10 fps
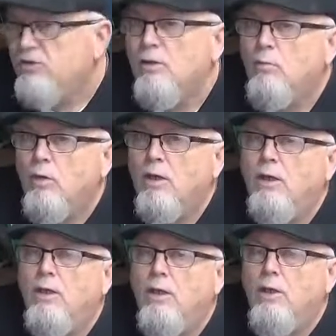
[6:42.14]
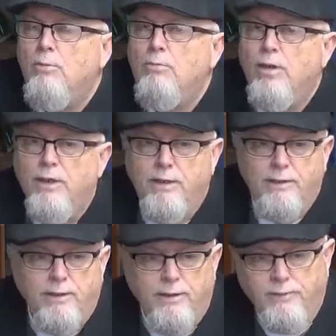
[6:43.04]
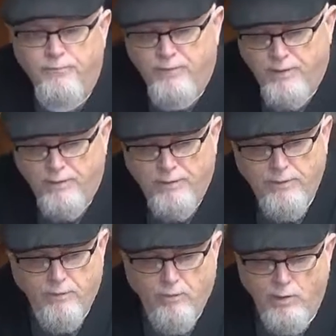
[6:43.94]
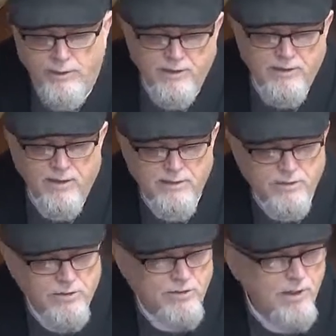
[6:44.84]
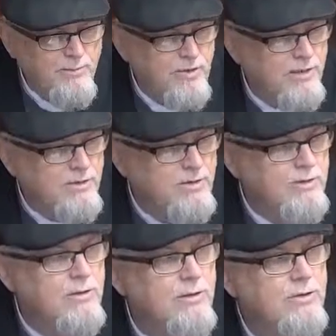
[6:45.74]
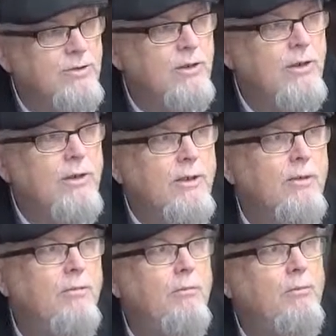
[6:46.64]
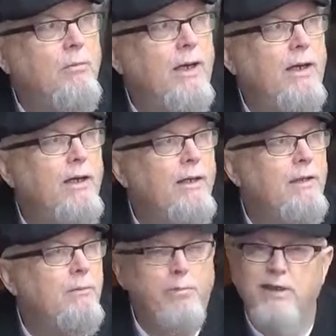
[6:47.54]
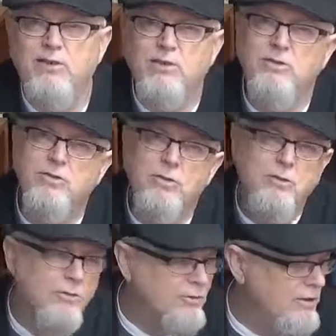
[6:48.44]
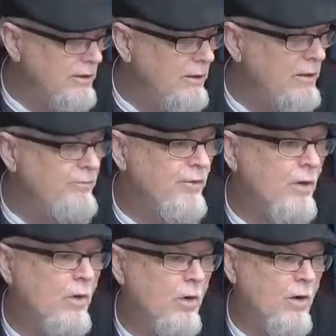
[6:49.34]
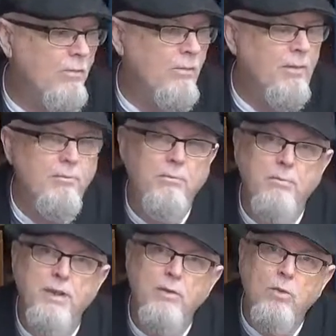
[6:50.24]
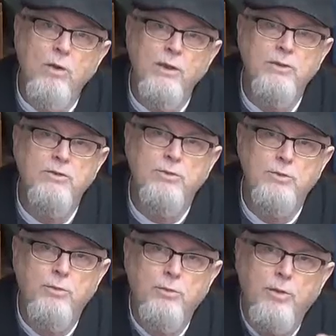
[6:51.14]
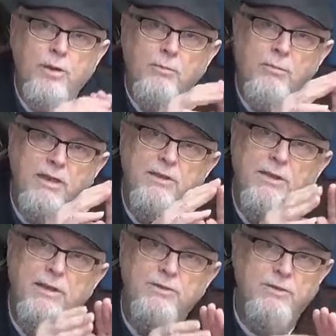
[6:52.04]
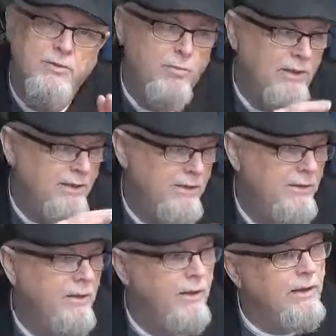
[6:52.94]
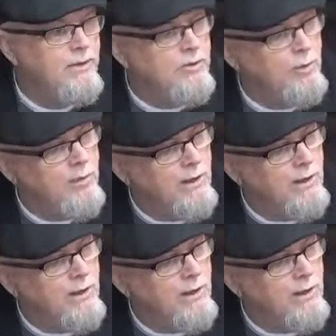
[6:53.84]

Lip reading: somewhat, but what dictates the shape changes is my impatience usually, or me wanting to make the edges blended. And so when